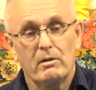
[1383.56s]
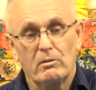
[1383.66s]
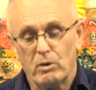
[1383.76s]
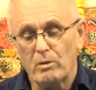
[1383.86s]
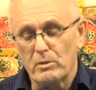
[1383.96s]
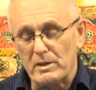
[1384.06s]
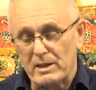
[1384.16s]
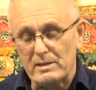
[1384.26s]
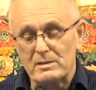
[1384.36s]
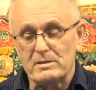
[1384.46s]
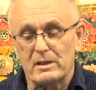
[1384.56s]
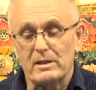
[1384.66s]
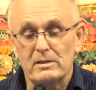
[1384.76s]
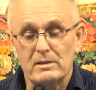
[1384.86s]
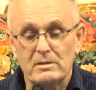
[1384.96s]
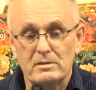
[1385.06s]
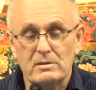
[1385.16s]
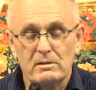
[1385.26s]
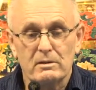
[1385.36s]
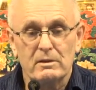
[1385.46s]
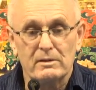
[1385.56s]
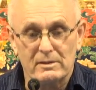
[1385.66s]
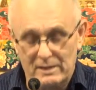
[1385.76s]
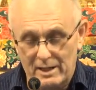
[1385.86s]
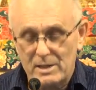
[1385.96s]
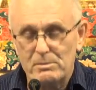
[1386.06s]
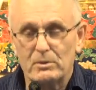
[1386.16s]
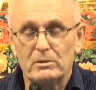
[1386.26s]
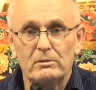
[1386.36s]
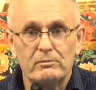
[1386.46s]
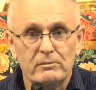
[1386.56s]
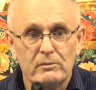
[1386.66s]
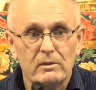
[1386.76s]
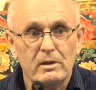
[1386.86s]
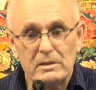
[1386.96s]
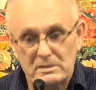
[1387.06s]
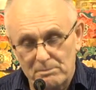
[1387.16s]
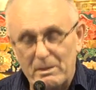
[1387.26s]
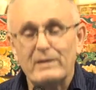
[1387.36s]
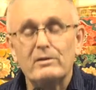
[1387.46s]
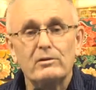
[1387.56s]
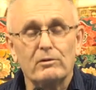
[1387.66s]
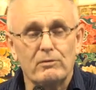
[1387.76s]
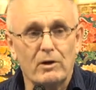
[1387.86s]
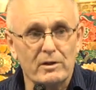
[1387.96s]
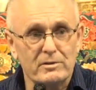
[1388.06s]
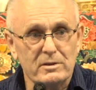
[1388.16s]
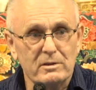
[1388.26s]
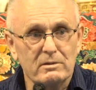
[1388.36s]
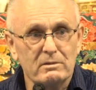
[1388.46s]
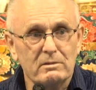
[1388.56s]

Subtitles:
what we then say is that the table is dependent arising